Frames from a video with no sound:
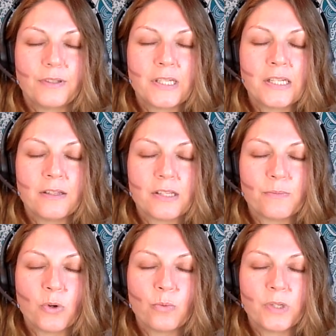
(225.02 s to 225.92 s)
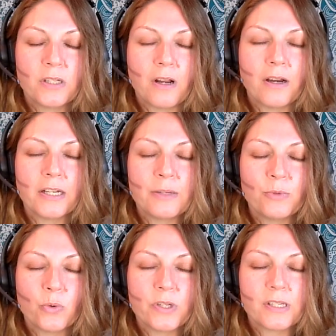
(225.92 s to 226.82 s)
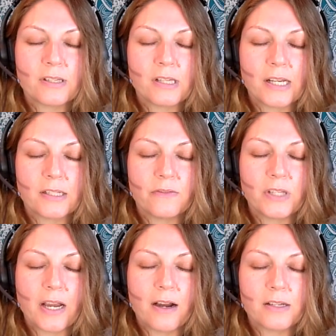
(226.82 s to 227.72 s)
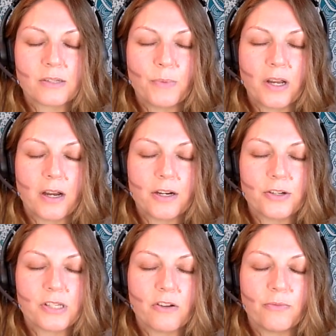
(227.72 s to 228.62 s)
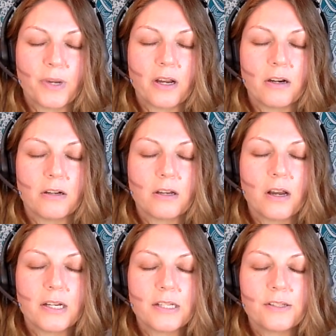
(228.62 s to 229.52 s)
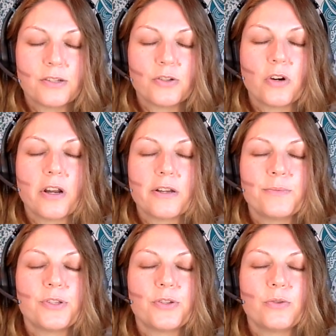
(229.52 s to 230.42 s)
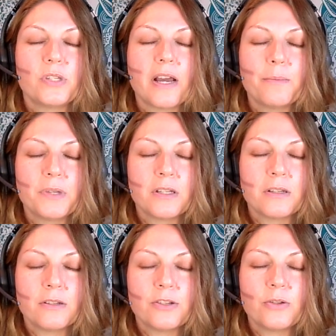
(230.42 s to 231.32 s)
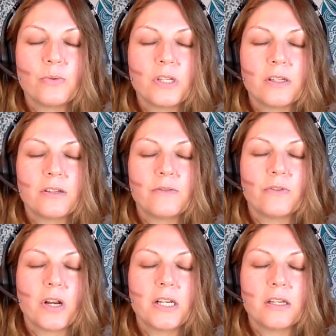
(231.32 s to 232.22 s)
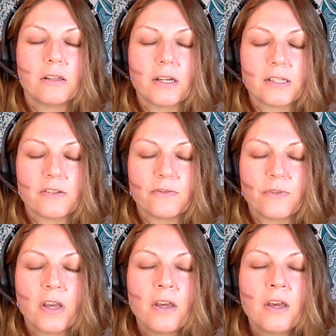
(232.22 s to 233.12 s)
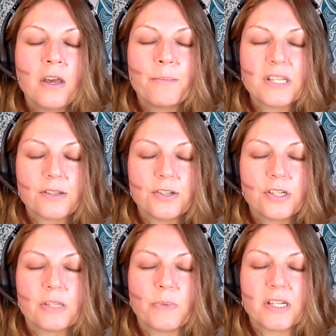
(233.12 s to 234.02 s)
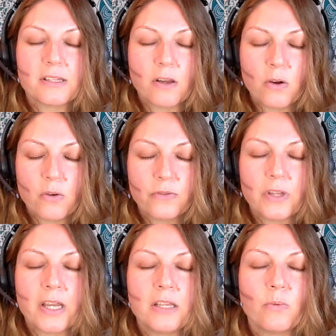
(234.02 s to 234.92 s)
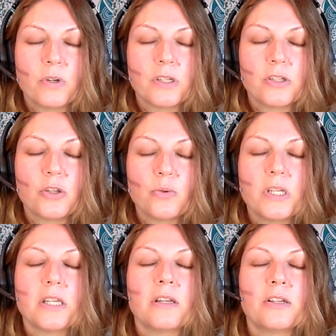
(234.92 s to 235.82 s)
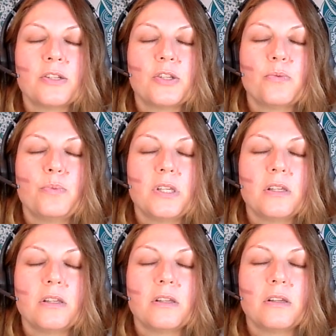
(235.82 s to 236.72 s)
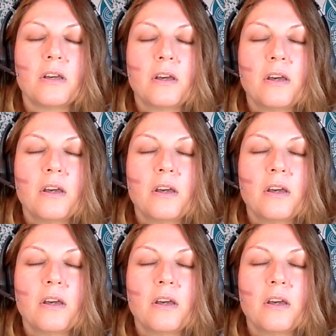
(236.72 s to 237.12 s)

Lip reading: And in this moment, I am going to selectively ask my higher self, my higher guides and tribes to tap in, tune in for any collective messages, myself, anyone tuning in to be